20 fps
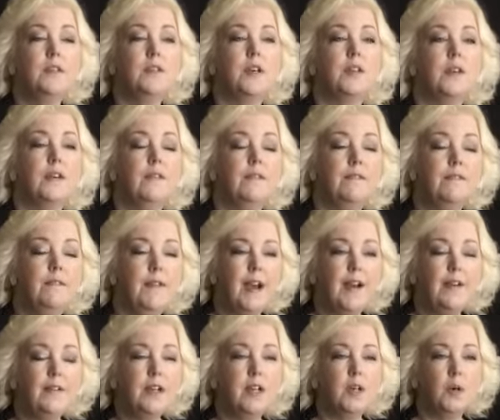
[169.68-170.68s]
so that
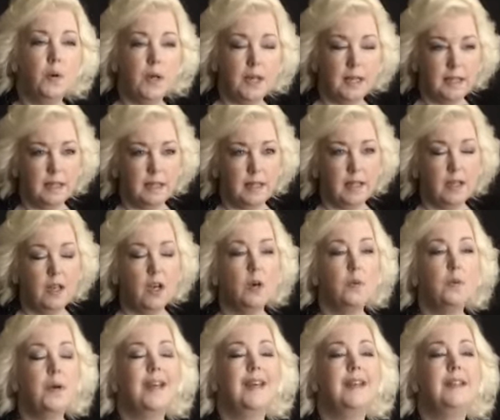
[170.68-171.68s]
very quickly
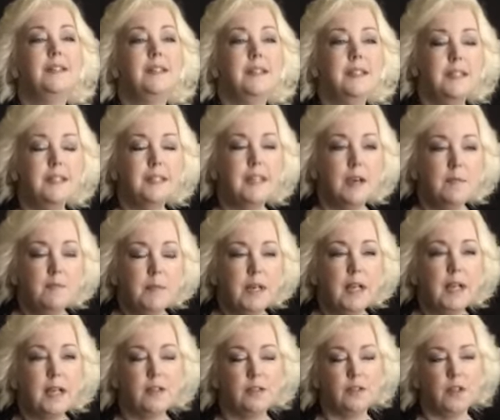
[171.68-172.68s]
we can
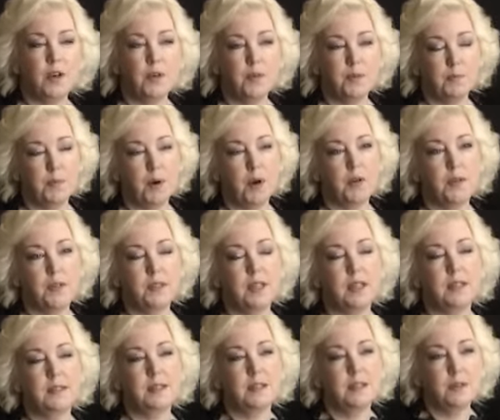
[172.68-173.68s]
disseminate those
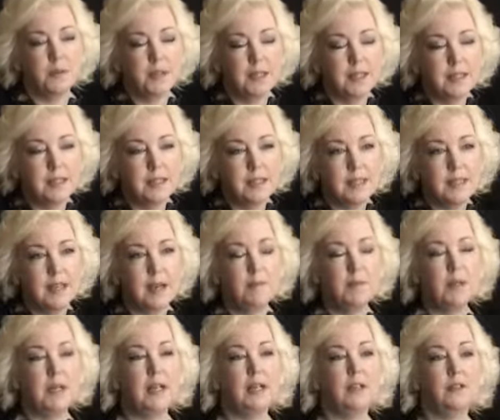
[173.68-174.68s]
processes, we can
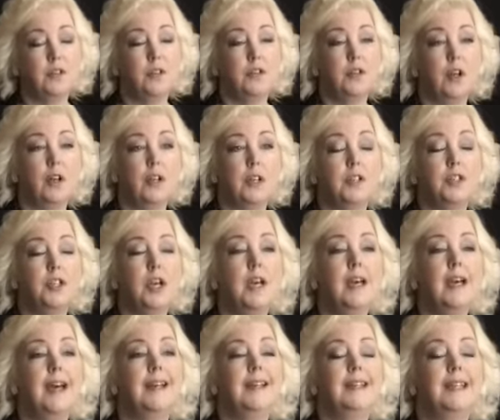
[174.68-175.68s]
disseminate the knowledge,
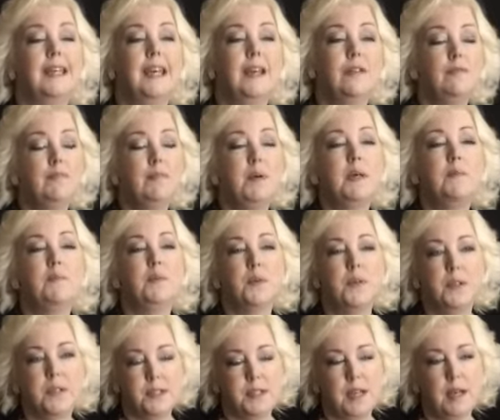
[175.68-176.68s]
and give people
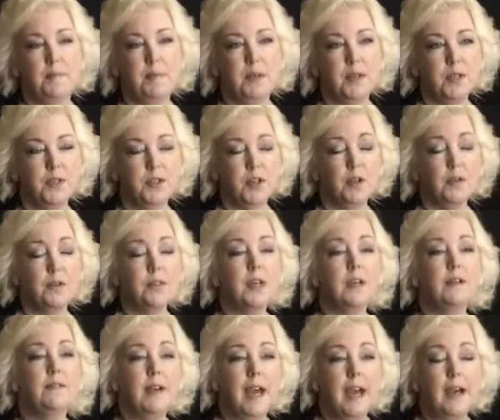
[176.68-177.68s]
the stepping stones
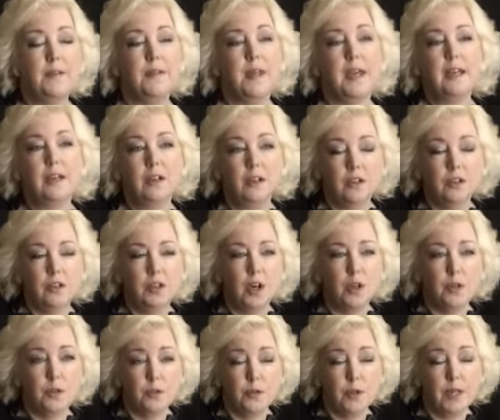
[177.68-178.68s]
of how they can
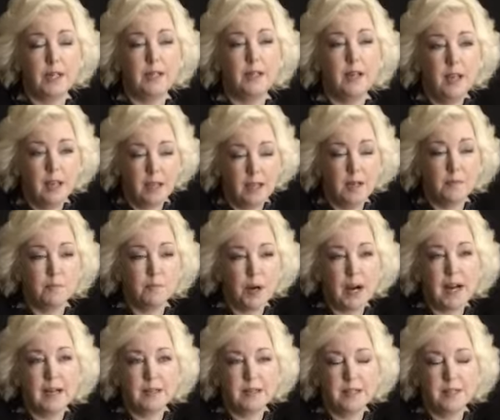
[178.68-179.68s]
go green in
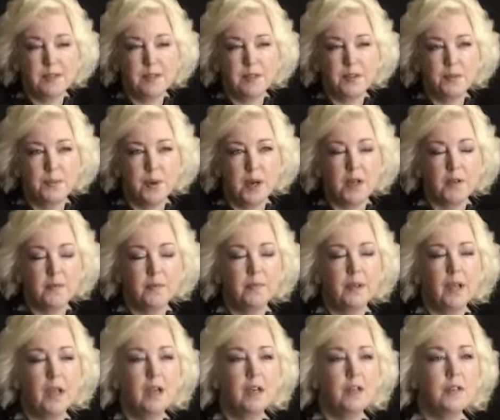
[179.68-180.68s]
practice as well.
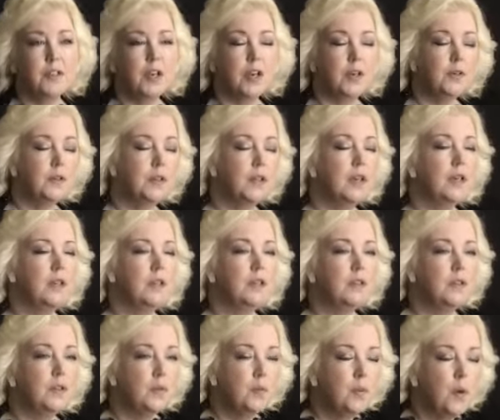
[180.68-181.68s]
So
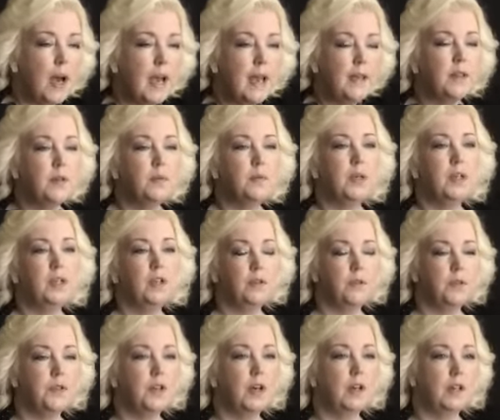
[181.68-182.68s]
the way that we
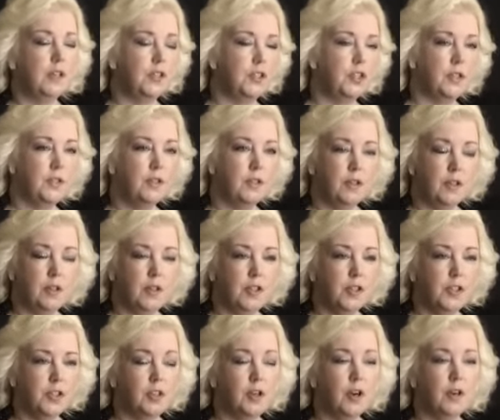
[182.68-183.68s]
use knowledge in the
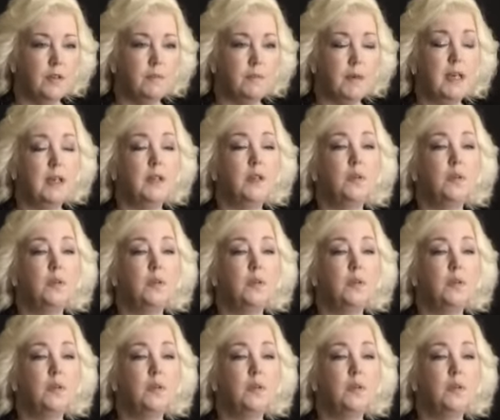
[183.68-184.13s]
knowledge economy